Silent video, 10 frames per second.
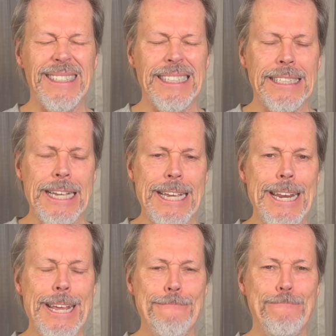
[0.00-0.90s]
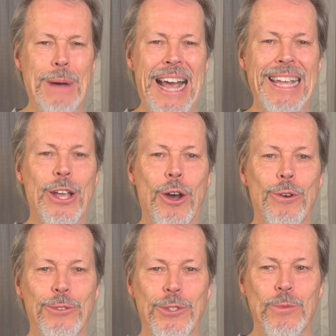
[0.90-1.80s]
It's like eating pine
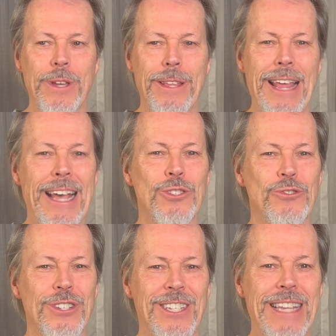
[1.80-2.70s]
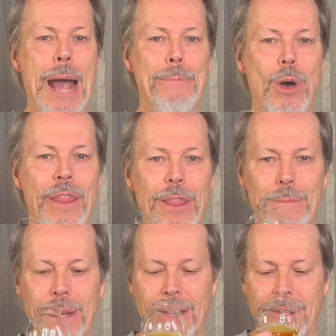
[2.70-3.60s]
cones with extra sap on them.